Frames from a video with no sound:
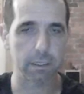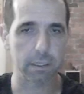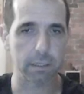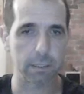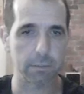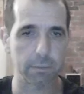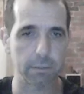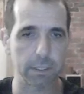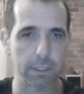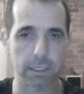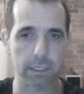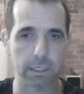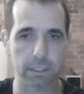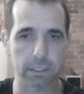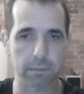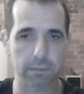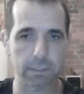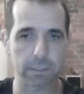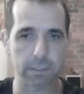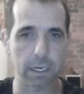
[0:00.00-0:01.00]
And the answer
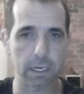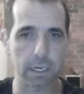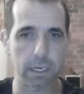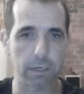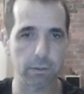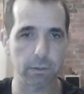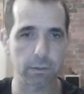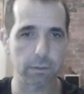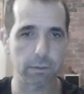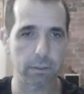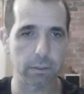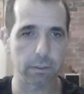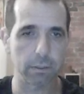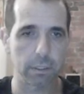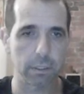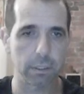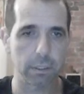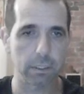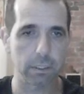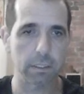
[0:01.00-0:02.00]
is no.
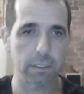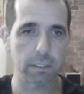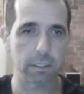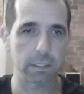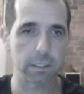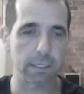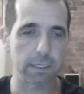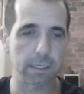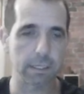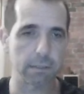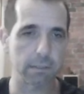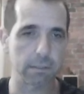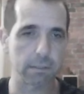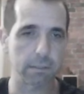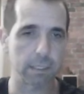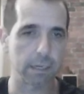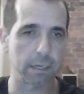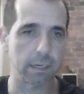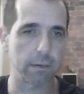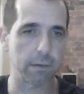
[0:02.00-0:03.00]
So
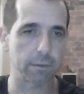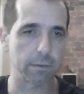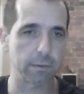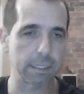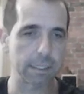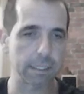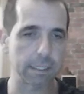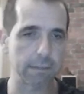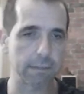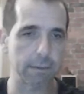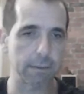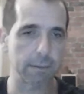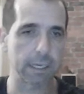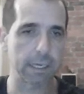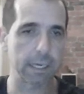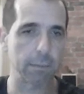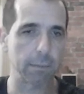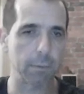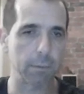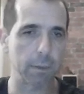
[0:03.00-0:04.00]
after messing around with the
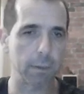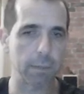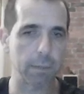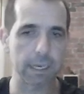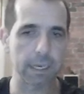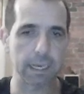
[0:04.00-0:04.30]
king, you might play